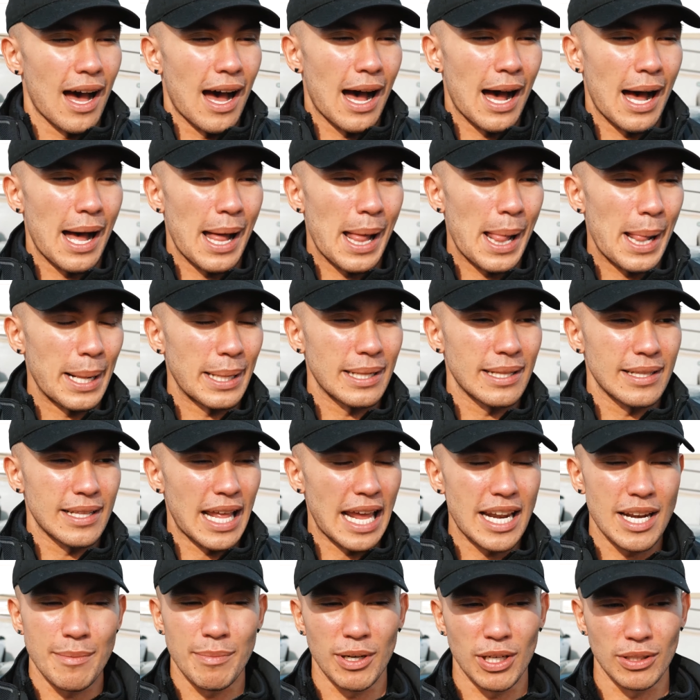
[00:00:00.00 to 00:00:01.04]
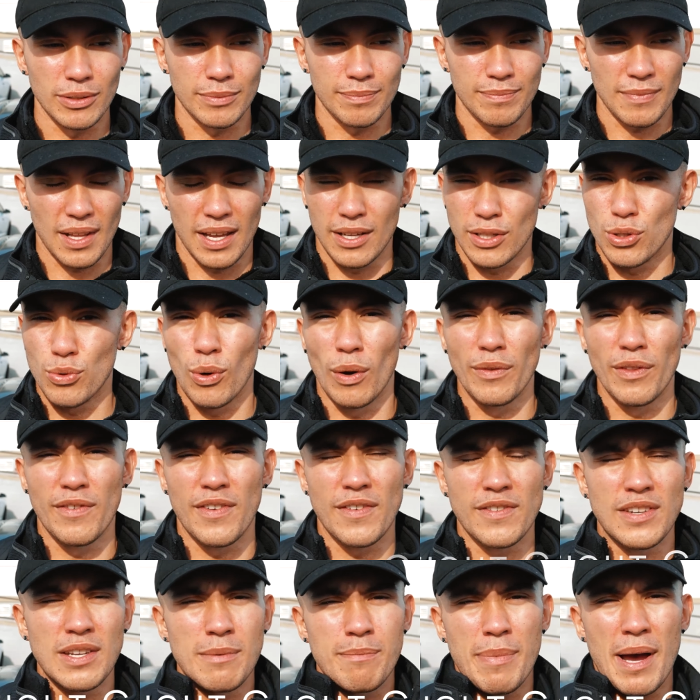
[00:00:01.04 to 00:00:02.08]
I gained about 12 to
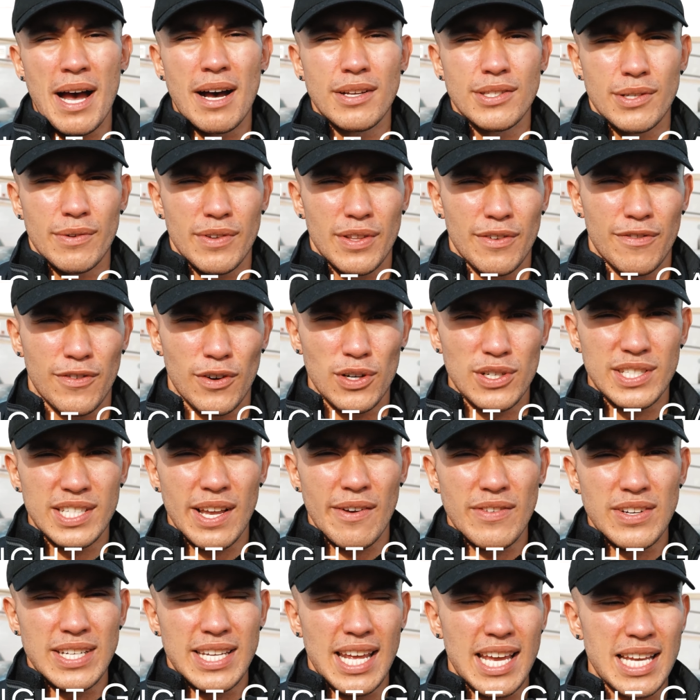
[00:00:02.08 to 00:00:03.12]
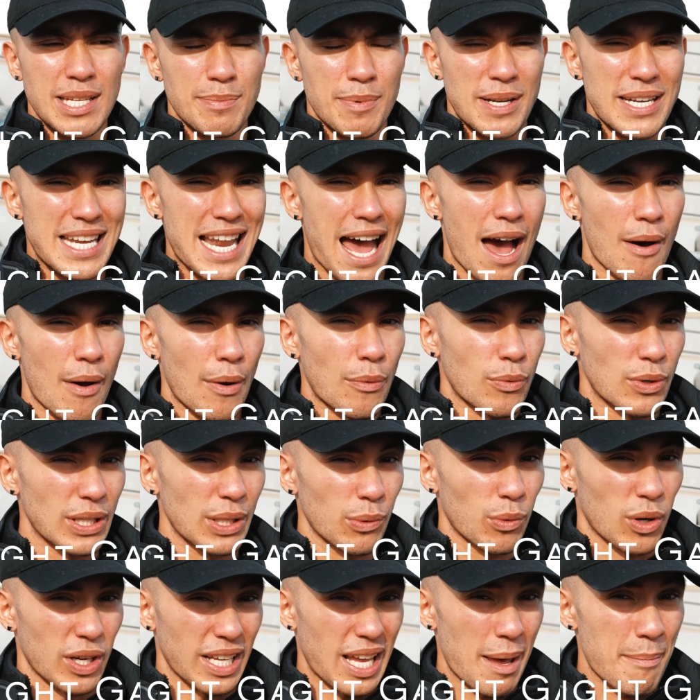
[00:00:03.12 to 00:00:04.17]
15 pounds over the first 7 days, but now I
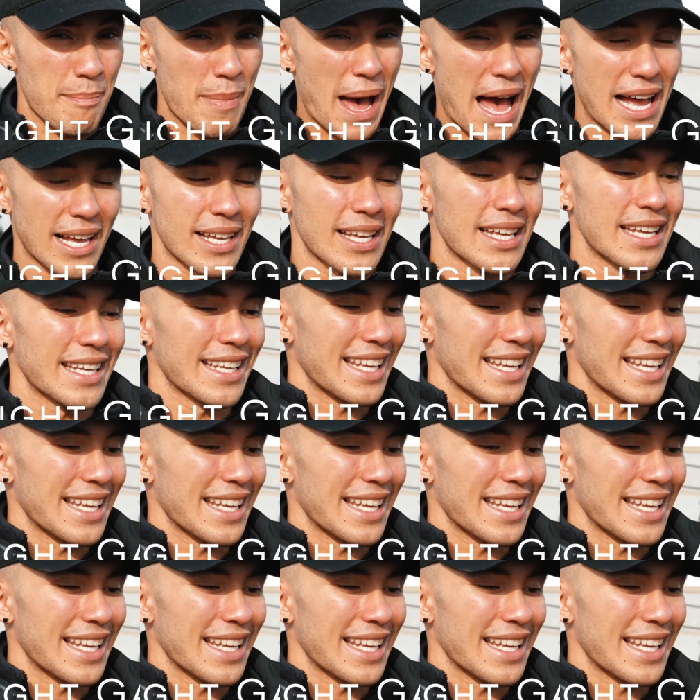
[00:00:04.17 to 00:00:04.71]
really want to get back